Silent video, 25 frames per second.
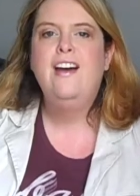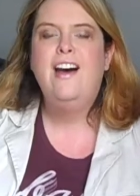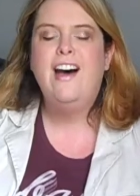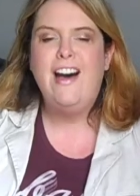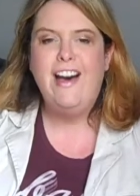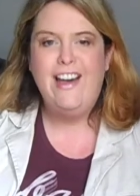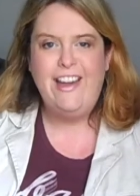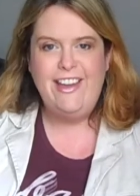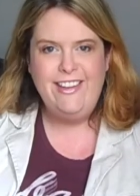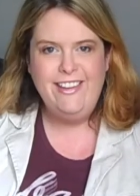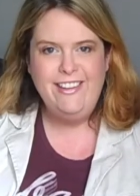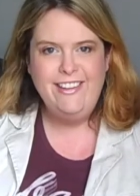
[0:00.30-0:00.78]

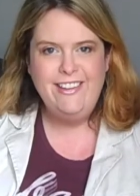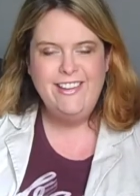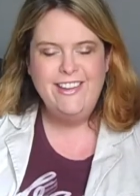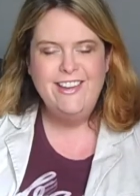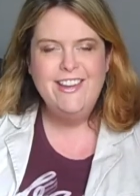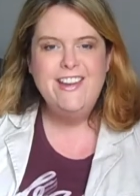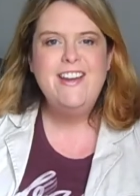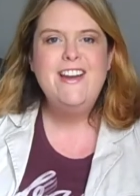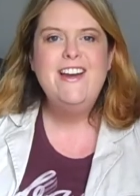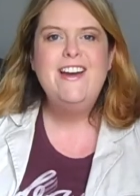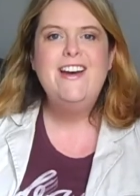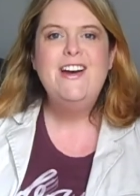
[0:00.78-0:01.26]
Hi,
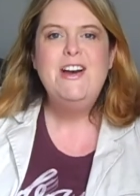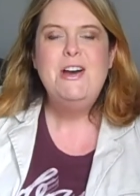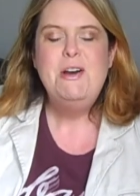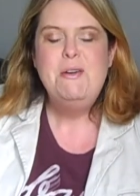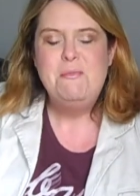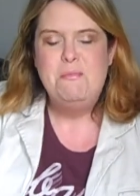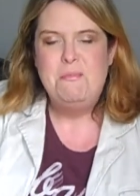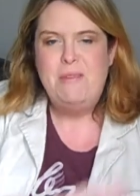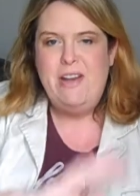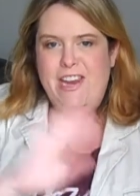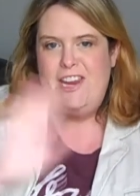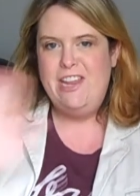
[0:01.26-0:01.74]

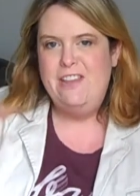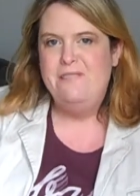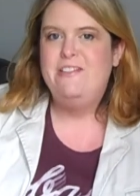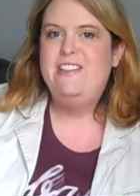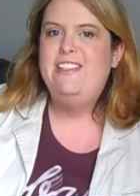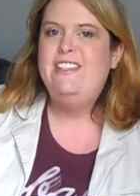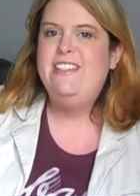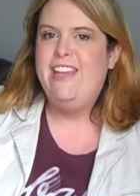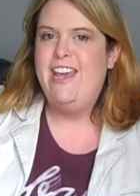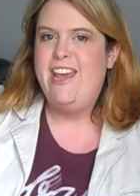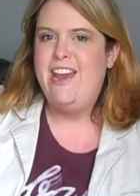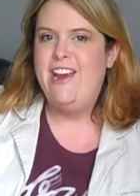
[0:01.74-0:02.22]
my name
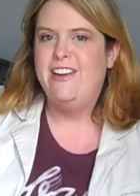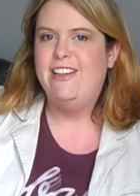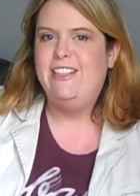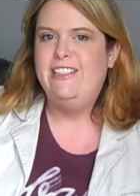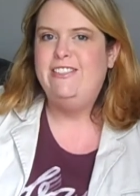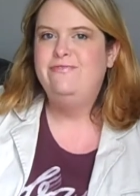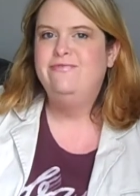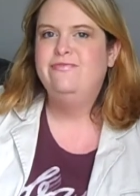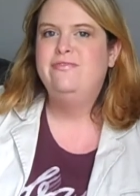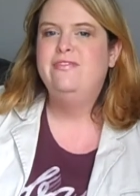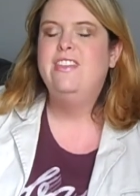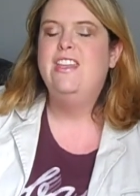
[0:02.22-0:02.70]
is
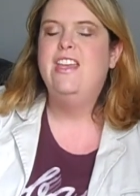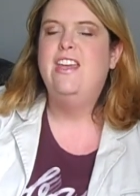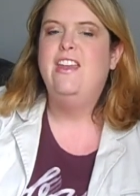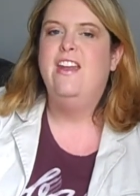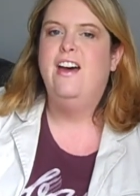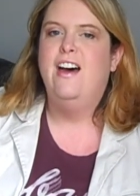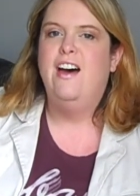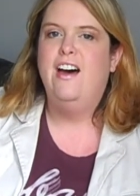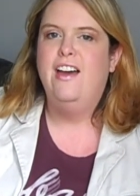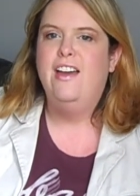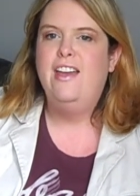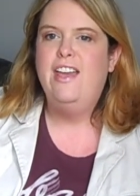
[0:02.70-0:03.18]
Karen, and
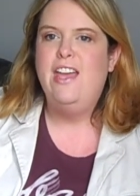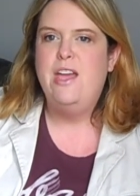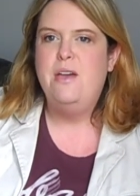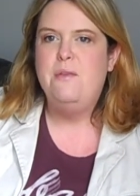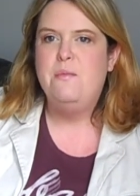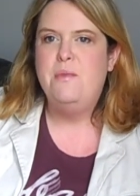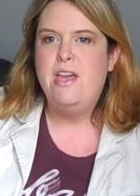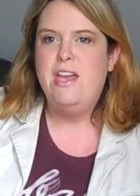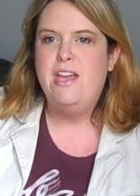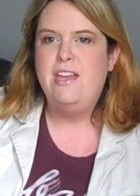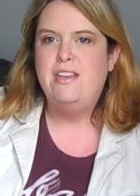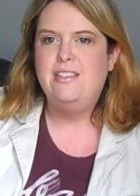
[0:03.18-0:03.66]
I
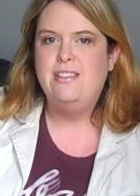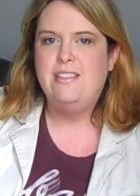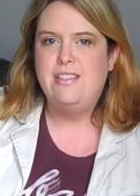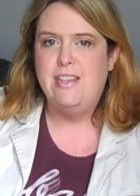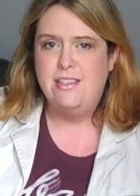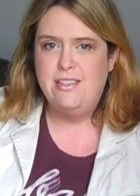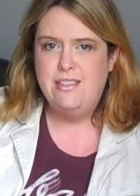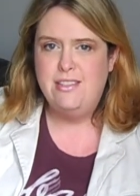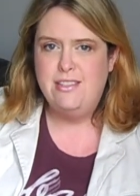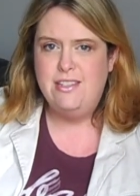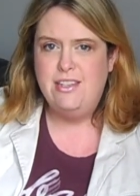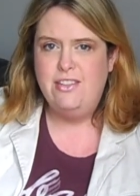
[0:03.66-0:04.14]
am a
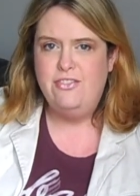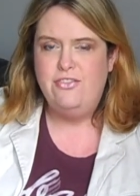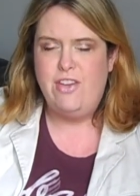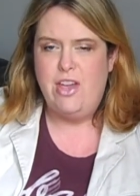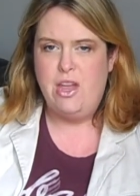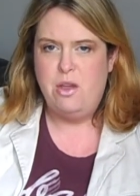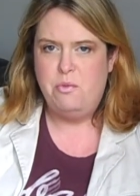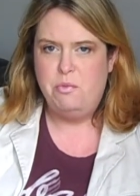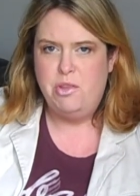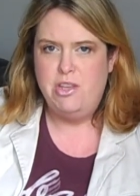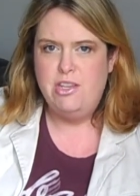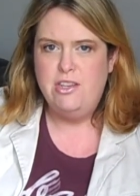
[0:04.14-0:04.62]
Scentsy
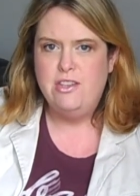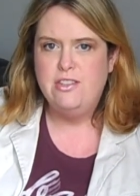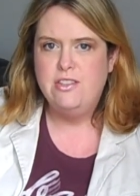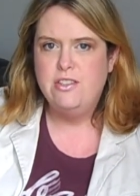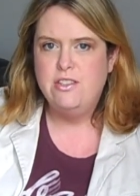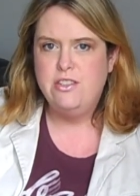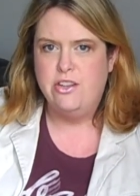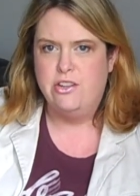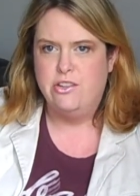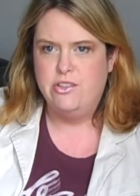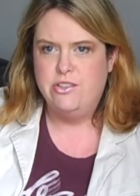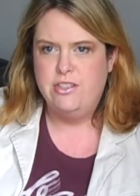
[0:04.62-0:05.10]
family
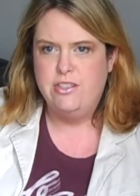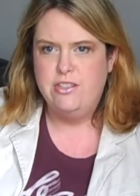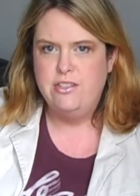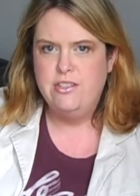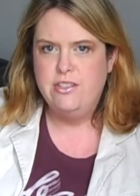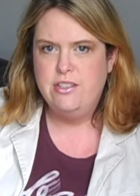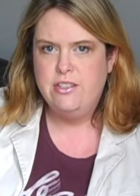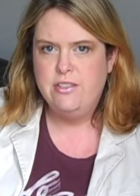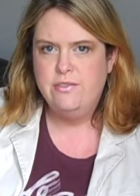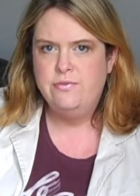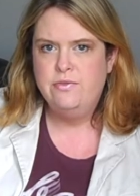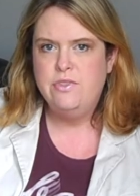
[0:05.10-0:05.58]

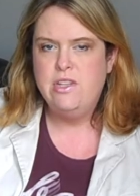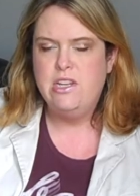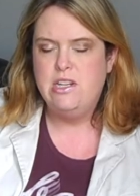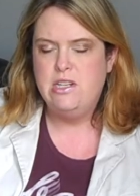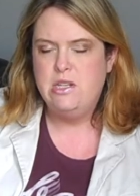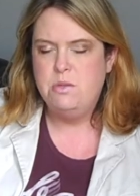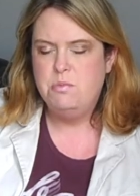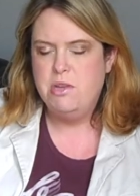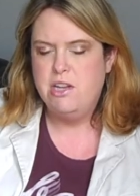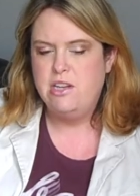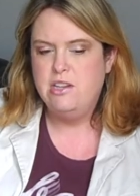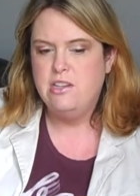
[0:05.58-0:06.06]
consultant, an
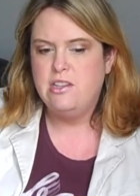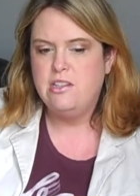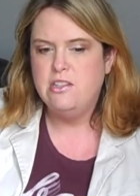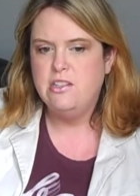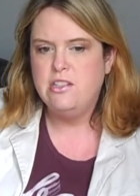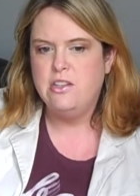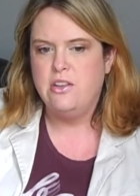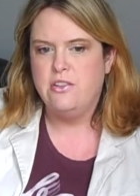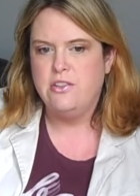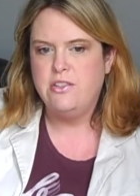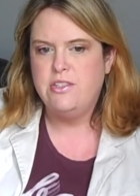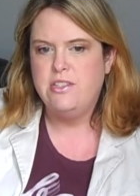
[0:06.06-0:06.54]
independent
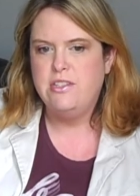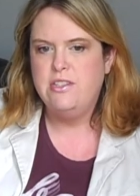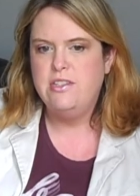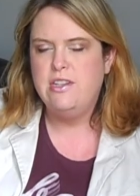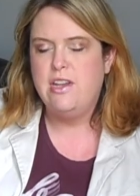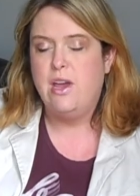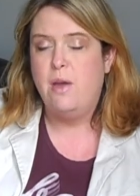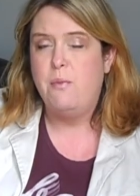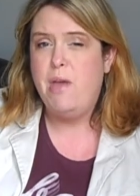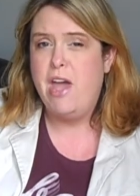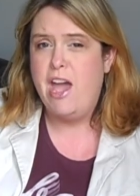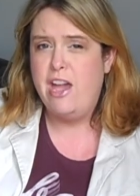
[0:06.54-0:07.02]
consultant.
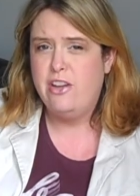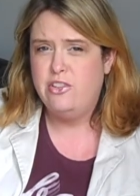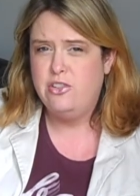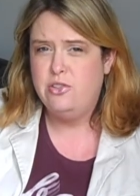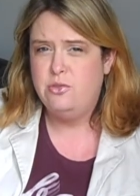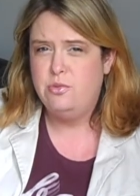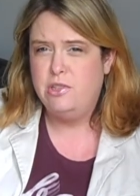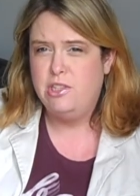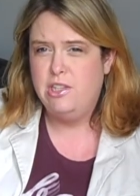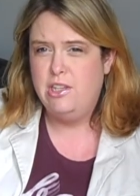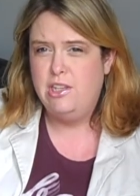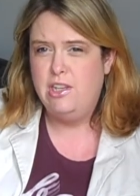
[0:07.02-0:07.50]
I'm
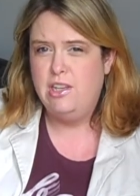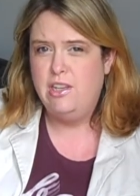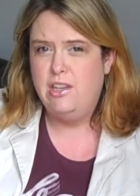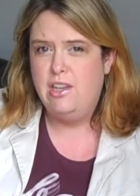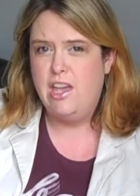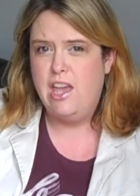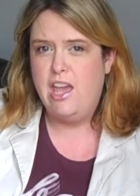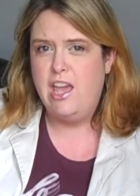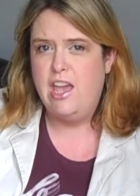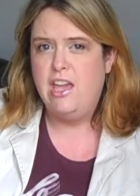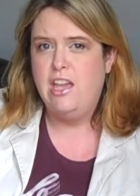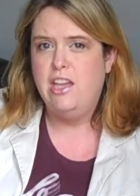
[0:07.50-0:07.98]

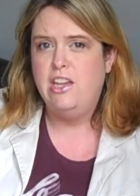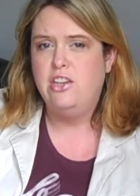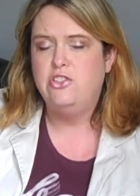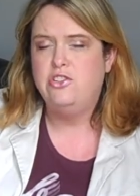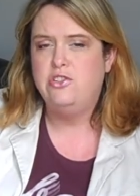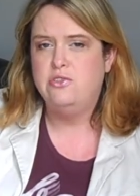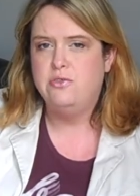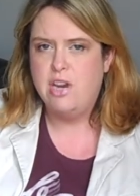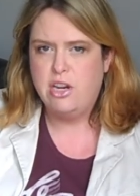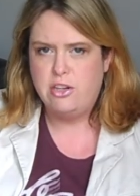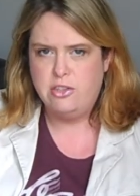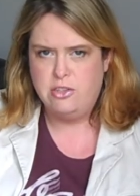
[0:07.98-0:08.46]
actually a
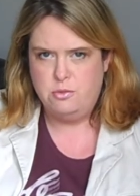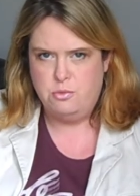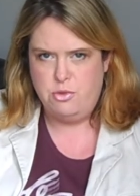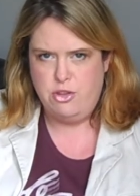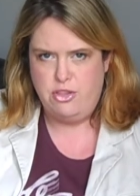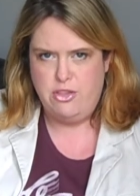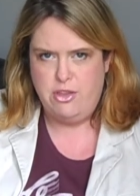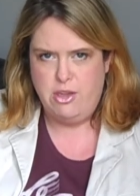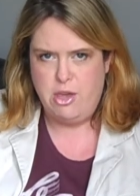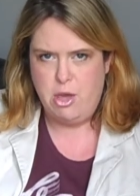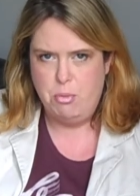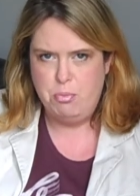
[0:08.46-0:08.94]
director
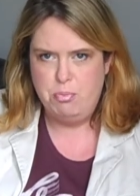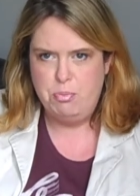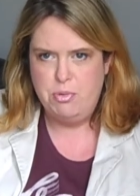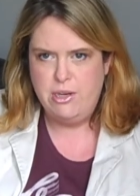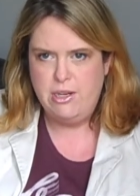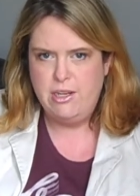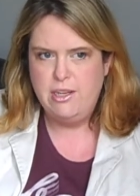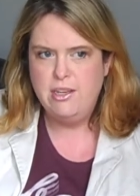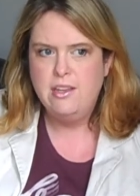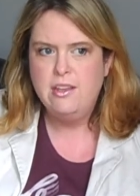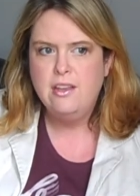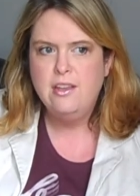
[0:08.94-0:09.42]
with the
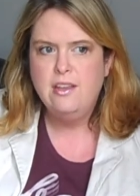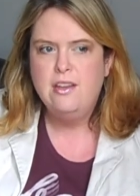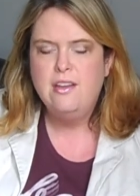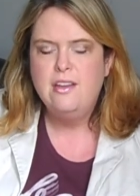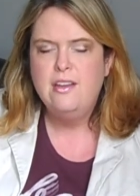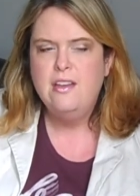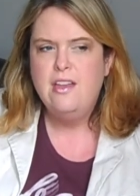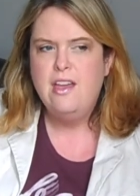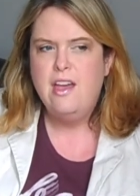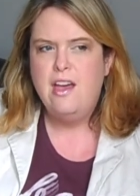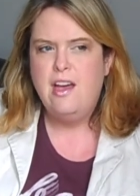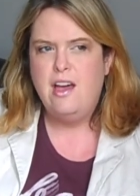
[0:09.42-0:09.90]
company.
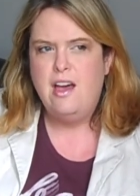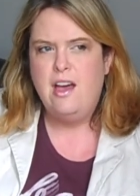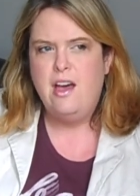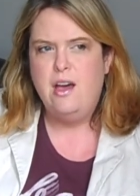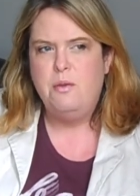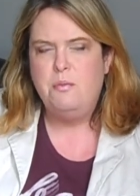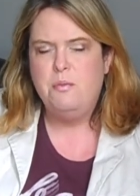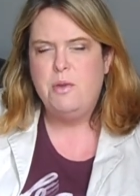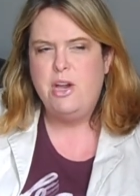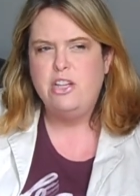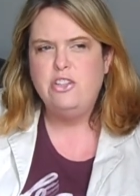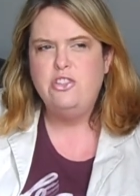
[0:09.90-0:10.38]

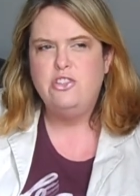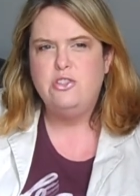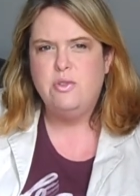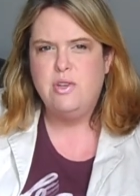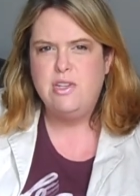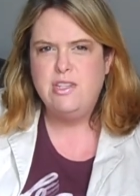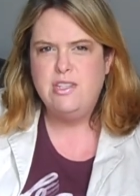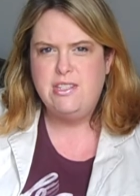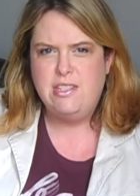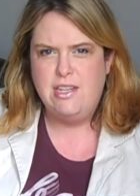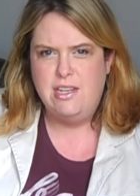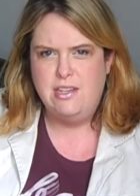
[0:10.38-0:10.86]
I
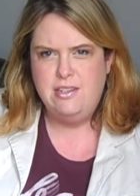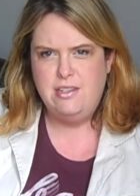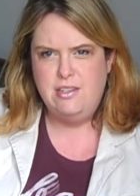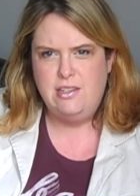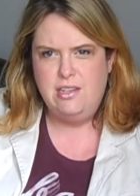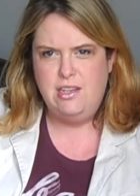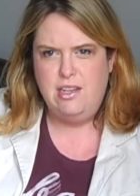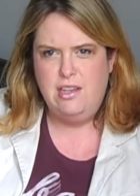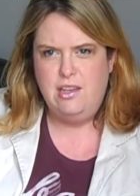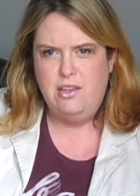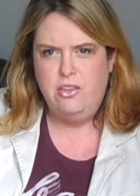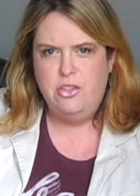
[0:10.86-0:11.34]
joined
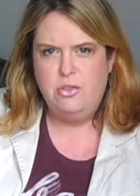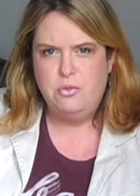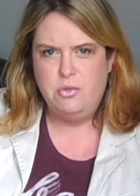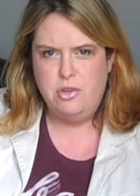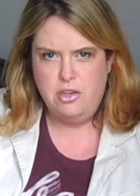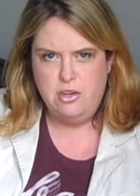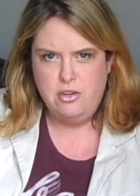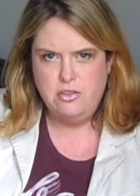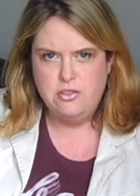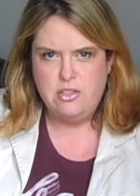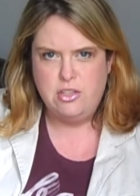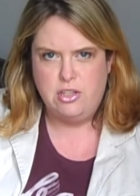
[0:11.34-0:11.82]
Scentsy 3
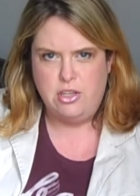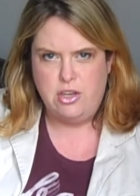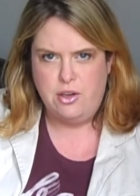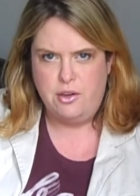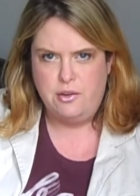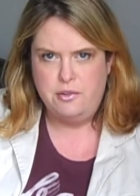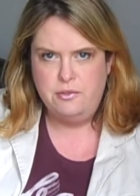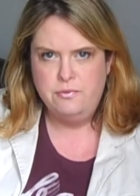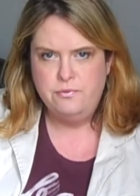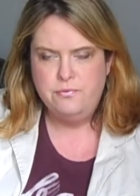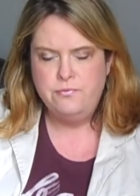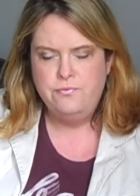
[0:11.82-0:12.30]
years
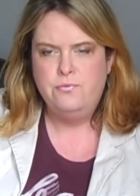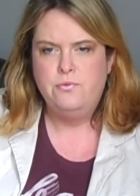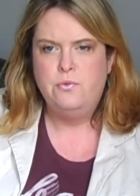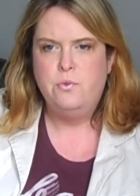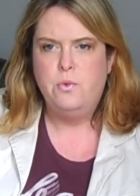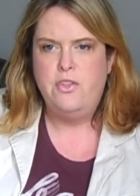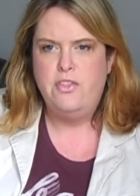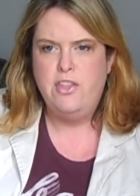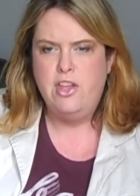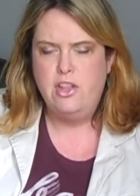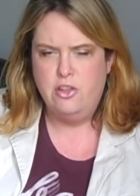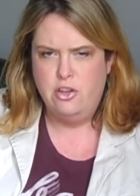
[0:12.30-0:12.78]
ago
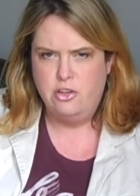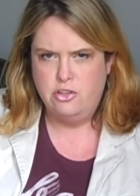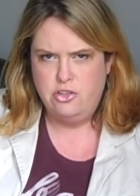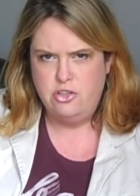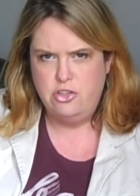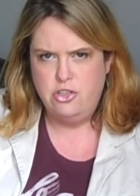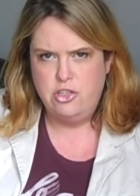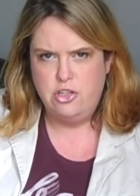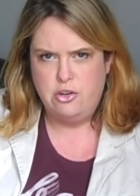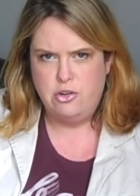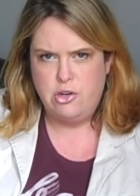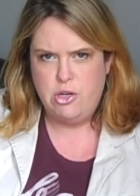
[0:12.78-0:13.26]
when they
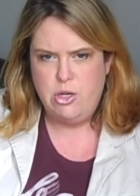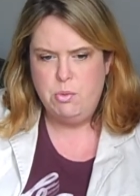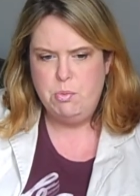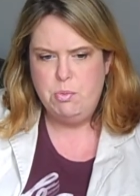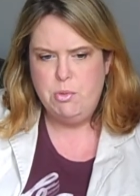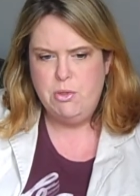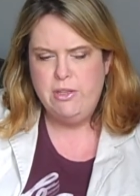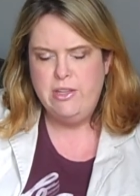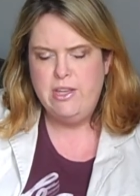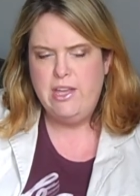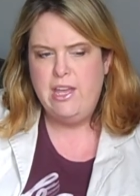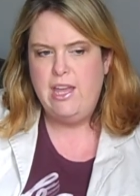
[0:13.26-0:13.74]
launched Europe,
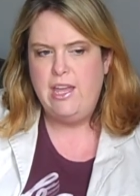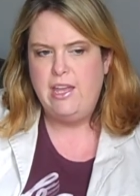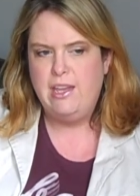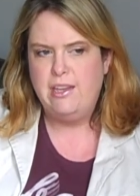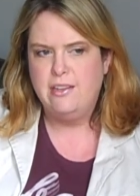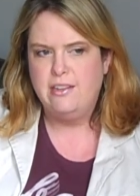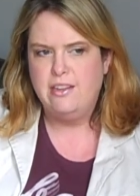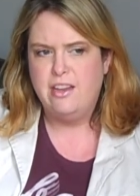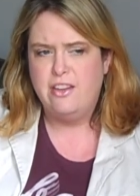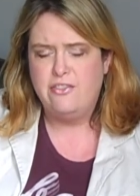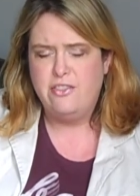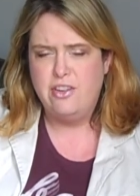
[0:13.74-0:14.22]

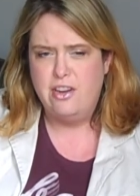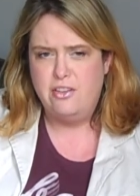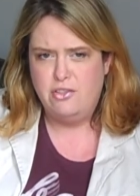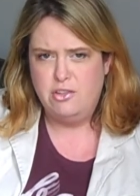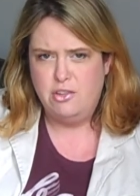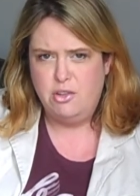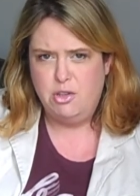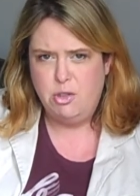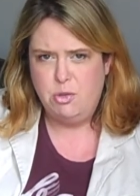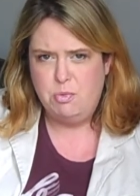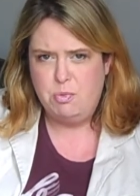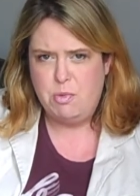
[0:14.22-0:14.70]
and I've never
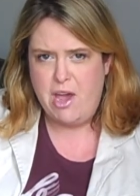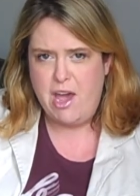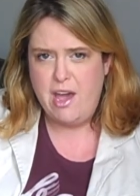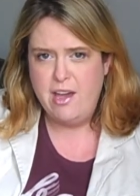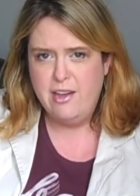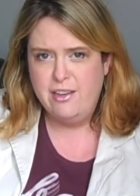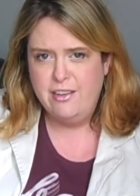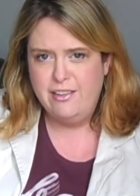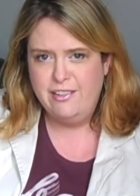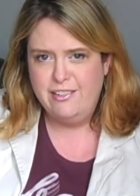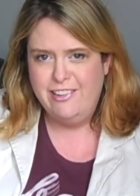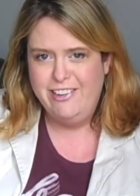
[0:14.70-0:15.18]
looked
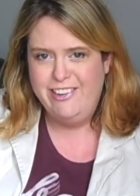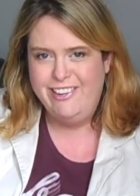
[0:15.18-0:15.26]
back.